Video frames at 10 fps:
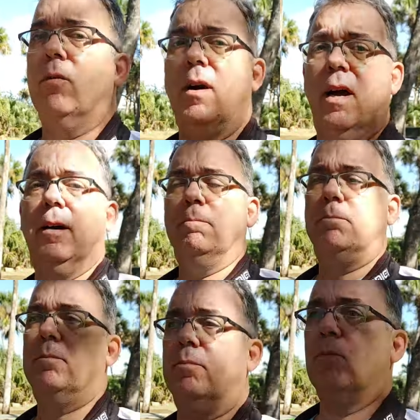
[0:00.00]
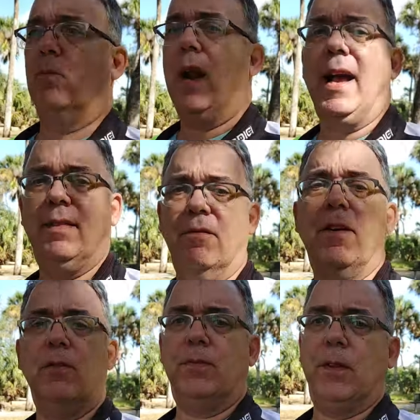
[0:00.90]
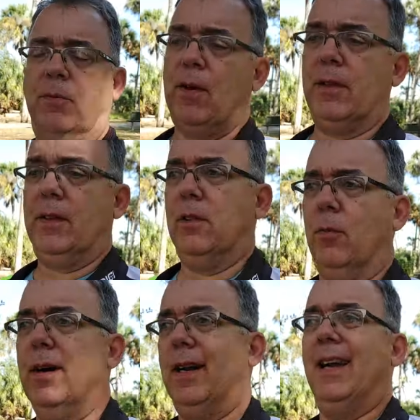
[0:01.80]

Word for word: um, when I had the phone flipped around the other way